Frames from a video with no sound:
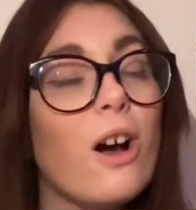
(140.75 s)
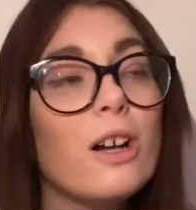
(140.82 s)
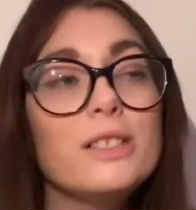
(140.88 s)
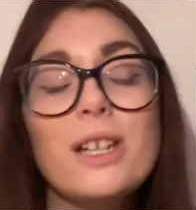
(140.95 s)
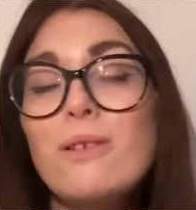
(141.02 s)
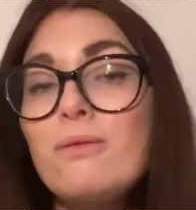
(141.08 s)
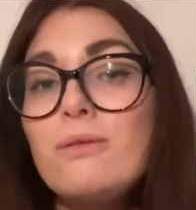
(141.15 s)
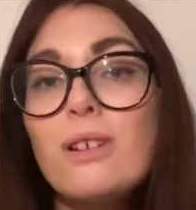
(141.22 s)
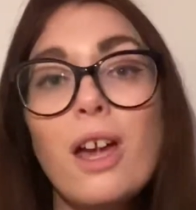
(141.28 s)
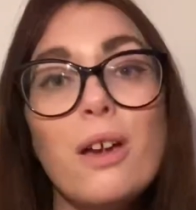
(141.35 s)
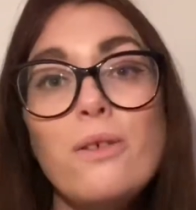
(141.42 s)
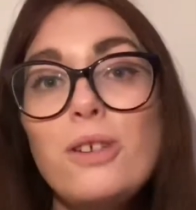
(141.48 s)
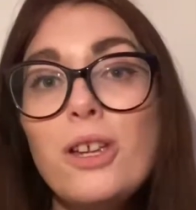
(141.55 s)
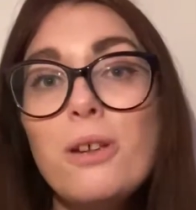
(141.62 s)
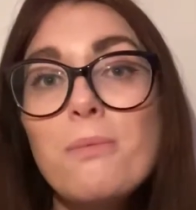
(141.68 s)
I don't know
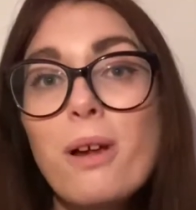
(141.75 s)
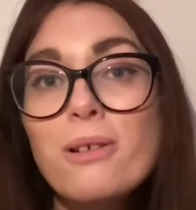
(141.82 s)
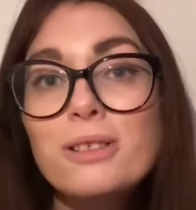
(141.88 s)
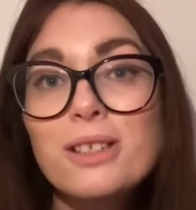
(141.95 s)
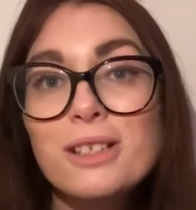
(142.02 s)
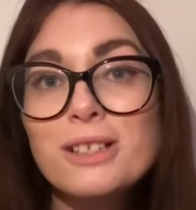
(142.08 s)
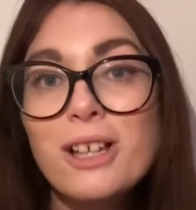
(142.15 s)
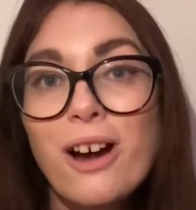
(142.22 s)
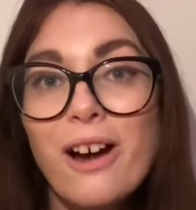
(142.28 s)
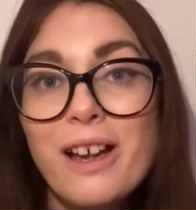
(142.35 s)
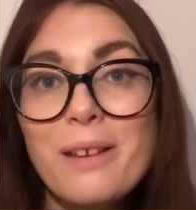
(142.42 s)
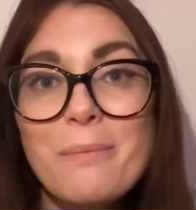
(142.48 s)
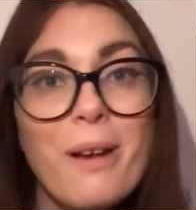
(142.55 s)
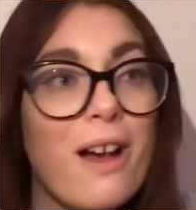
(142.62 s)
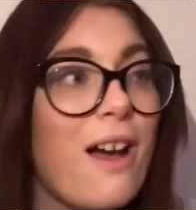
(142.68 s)
you most of the
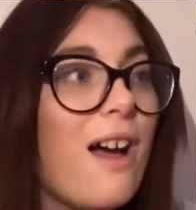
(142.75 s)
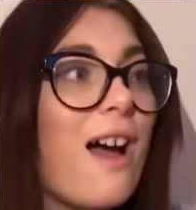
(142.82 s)
time,